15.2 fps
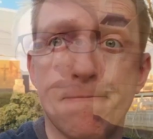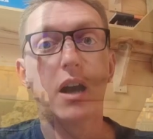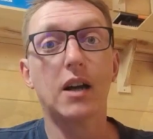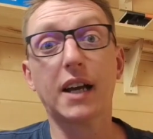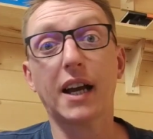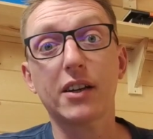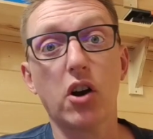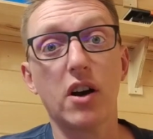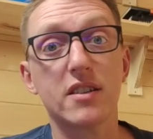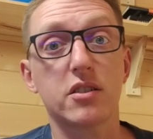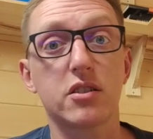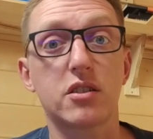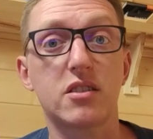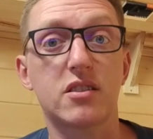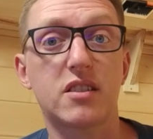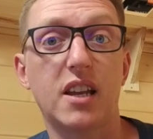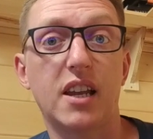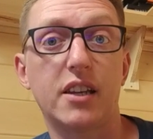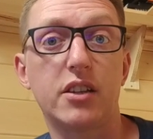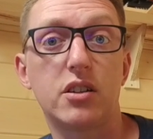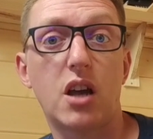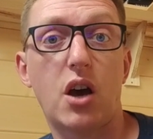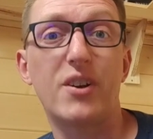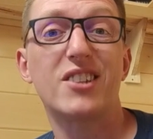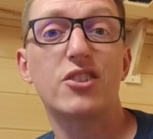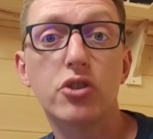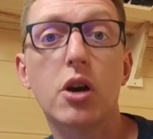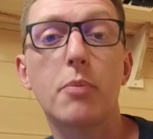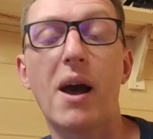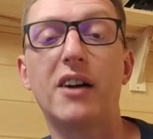Okay guys, so just to let you know, it
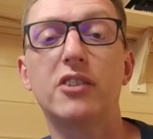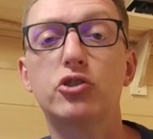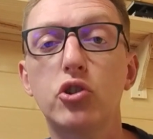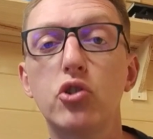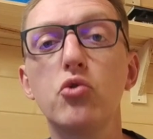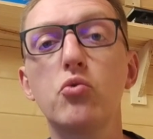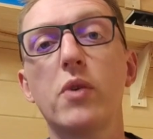took about 2